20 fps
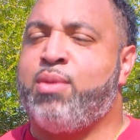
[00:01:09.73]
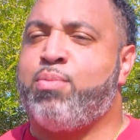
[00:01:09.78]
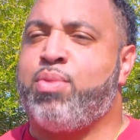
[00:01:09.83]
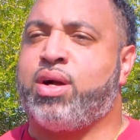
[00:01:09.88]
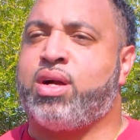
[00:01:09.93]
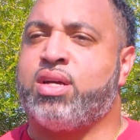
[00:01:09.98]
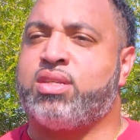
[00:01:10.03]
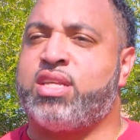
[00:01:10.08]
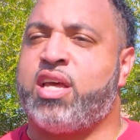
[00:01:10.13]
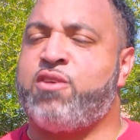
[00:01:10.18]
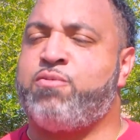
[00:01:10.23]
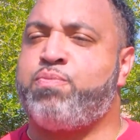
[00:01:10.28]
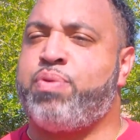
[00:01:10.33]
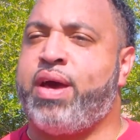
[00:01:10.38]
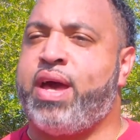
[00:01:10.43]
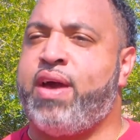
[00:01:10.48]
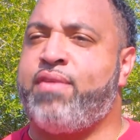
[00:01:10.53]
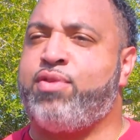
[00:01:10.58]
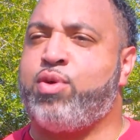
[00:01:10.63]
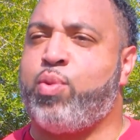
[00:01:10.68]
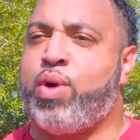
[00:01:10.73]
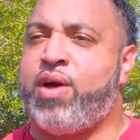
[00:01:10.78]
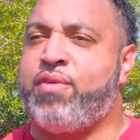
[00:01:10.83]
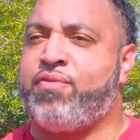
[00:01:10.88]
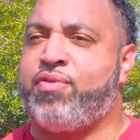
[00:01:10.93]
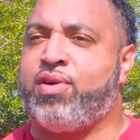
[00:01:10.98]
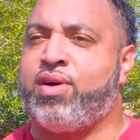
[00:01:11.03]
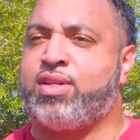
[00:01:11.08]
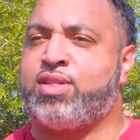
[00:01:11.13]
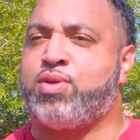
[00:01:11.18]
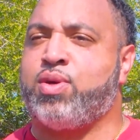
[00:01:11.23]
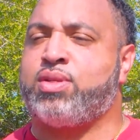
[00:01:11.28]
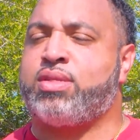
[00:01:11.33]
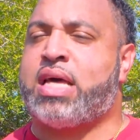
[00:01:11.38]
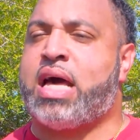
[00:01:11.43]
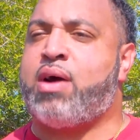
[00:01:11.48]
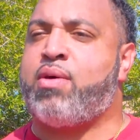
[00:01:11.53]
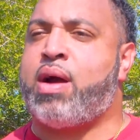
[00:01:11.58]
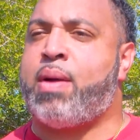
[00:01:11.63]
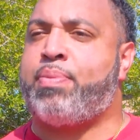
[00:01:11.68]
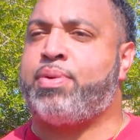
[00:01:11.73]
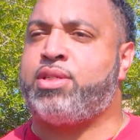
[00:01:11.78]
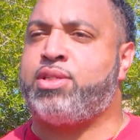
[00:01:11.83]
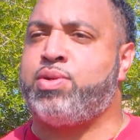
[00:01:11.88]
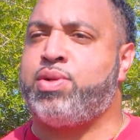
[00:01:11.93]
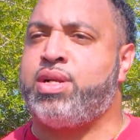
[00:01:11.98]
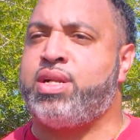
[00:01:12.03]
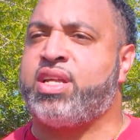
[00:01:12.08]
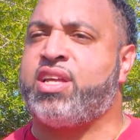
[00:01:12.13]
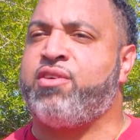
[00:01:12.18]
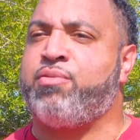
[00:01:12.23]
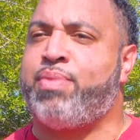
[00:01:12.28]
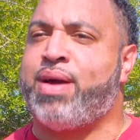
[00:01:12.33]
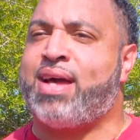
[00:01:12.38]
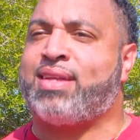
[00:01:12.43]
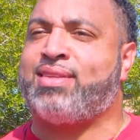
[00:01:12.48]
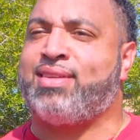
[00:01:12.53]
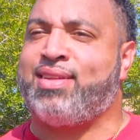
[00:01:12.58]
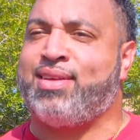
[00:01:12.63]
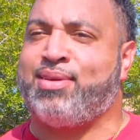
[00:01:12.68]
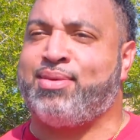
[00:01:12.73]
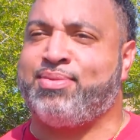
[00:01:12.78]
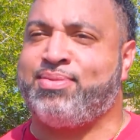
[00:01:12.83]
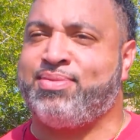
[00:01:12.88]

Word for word: because they've paved the way for us, so it's our opportunity to give back to them.